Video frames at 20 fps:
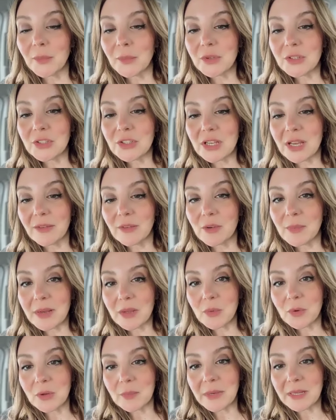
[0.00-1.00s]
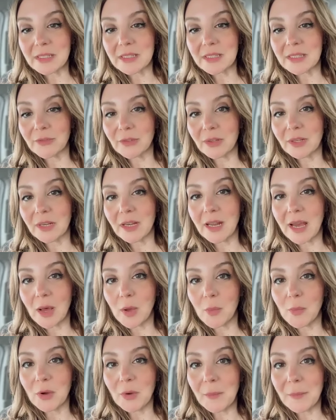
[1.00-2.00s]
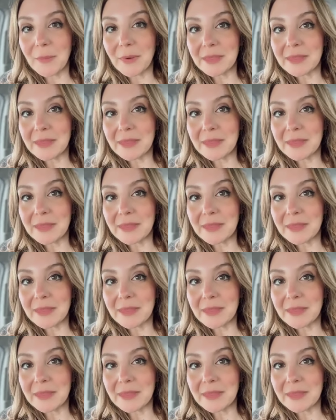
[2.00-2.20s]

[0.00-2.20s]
I wish everybody would have picked a different album,